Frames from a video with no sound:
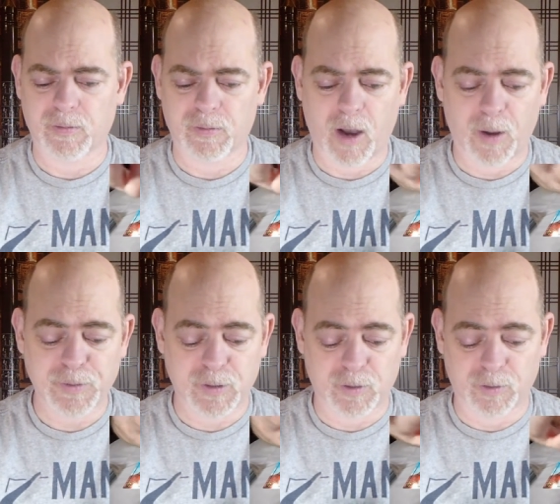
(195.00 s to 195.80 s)

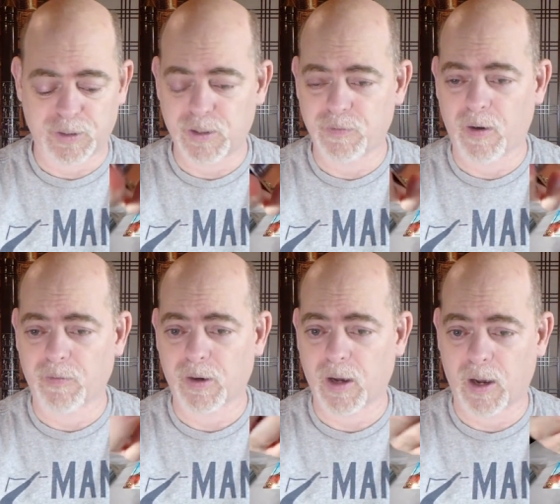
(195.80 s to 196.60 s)
obstacles that you've
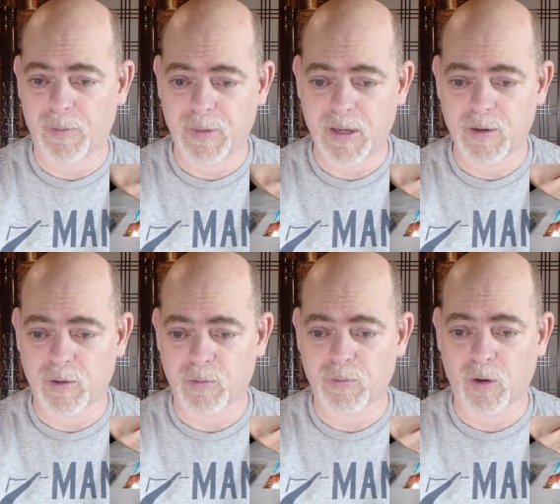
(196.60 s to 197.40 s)
overcome in
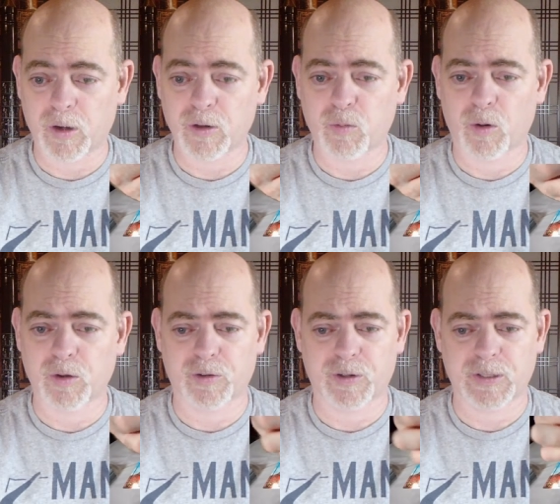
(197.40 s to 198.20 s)
your working toward
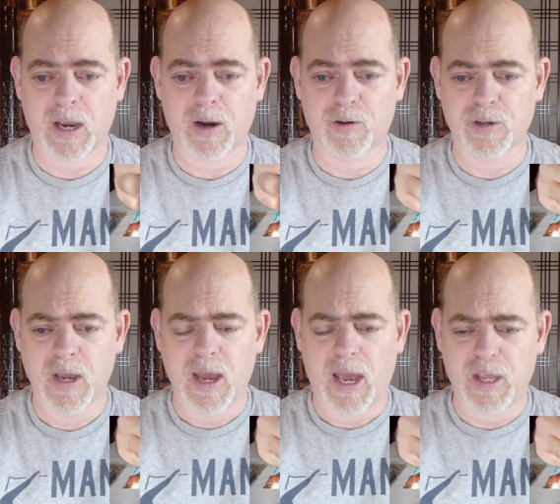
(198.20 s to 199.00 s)
your desires.
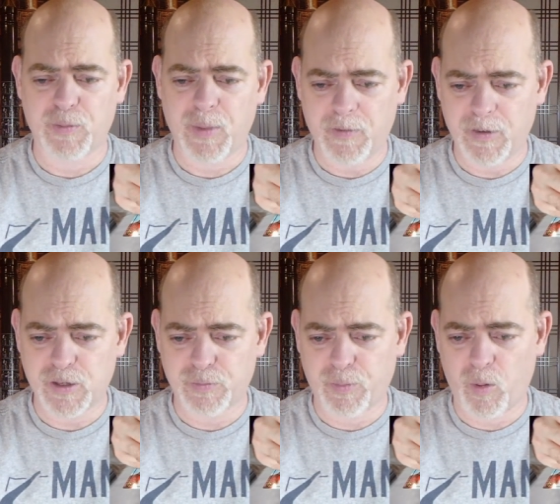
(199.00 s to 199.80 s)
And you may reach
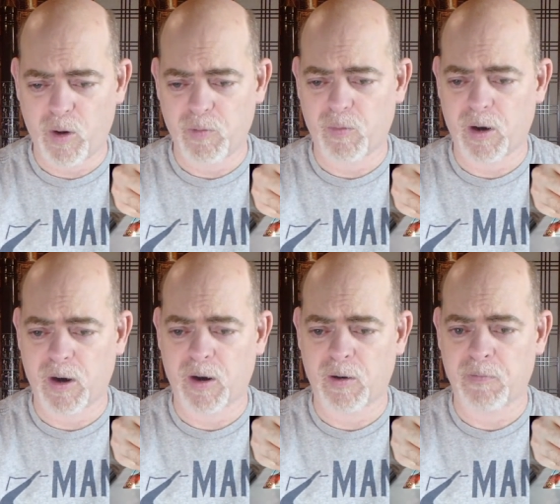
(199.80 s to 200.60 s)
a point
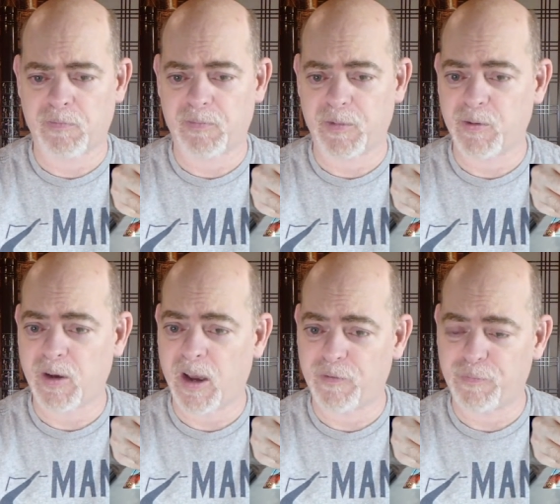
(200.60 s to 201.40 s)
where you
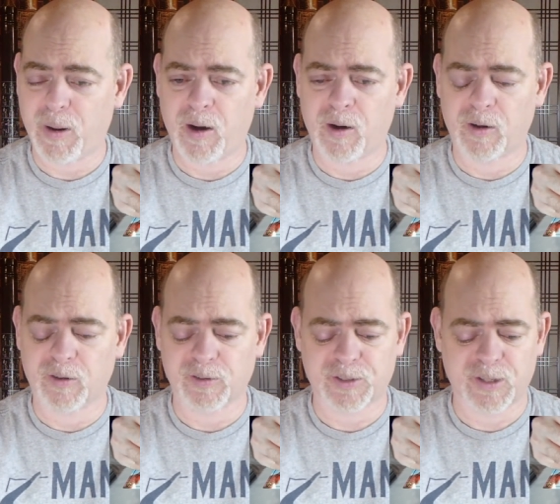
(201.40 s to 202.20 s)
kind of
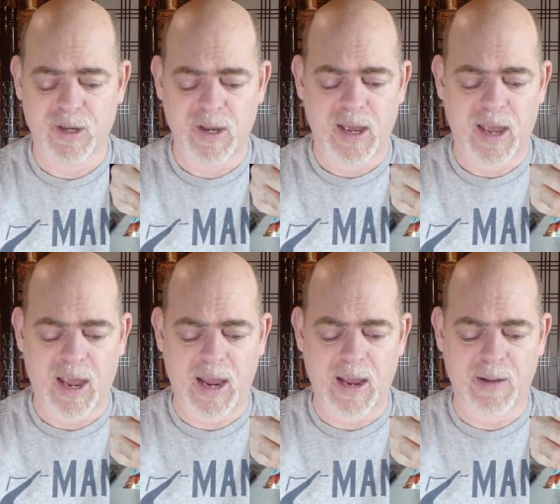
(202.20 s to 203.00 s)
pause
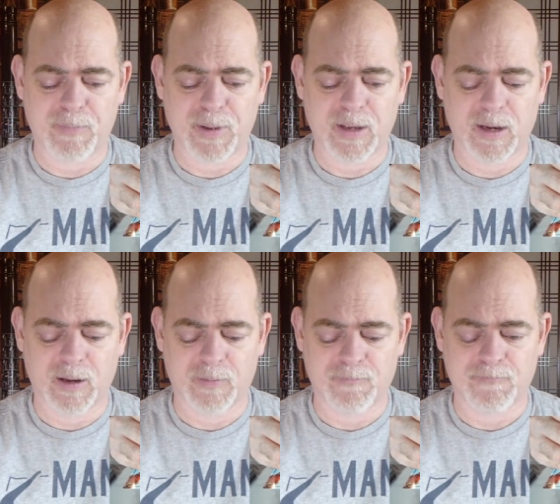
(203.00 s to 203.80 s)
and
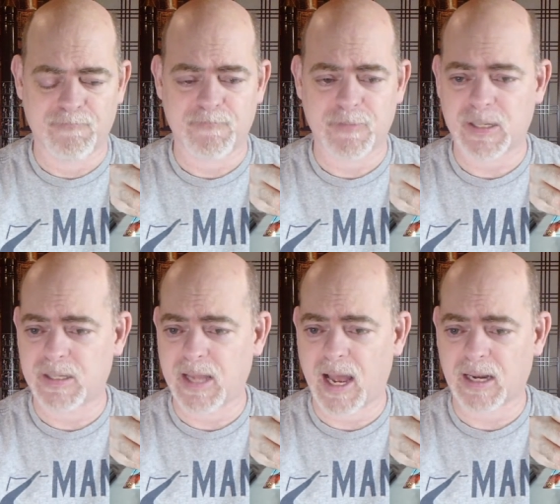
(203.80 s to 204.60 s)
become
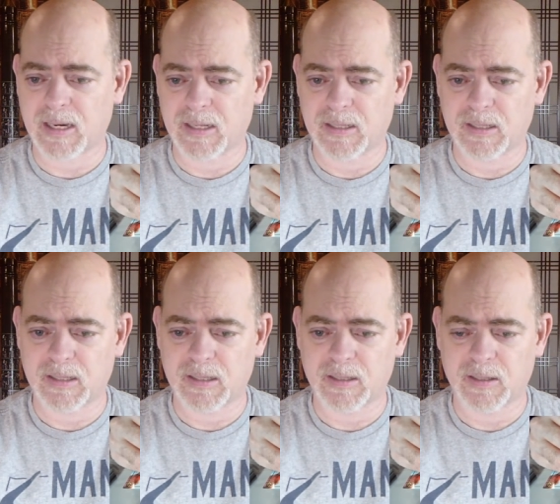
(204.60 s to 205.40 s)
stagnant,
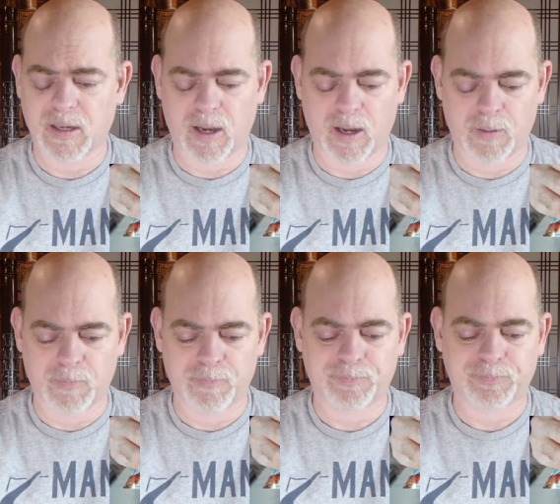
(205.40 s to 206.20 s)
um,